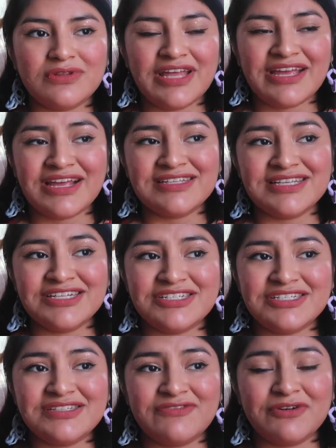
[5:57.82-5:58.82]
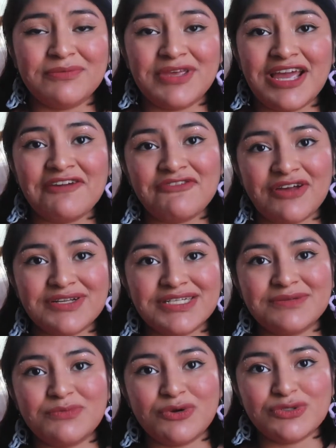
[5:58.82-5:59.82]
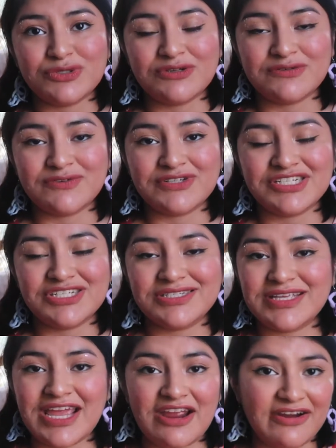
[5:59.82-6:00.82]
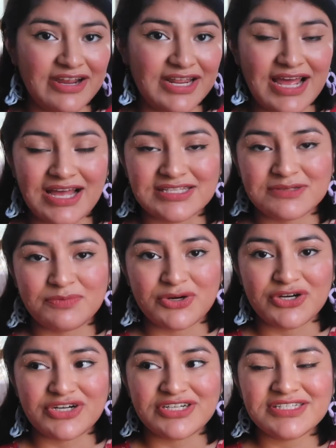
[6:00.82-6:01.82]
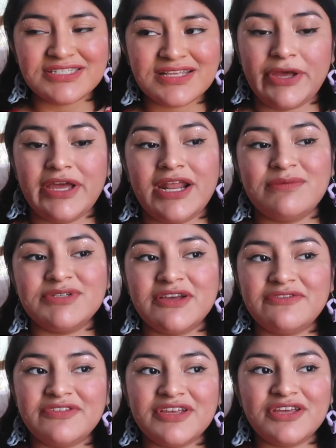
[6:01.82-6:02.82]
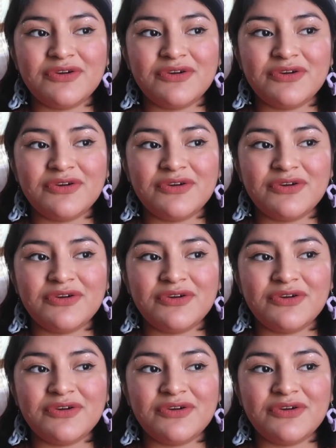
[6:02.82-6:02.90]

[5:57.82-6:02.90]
like I said, just for me, I found it most useful to just carry it as a purse. But I'm definitely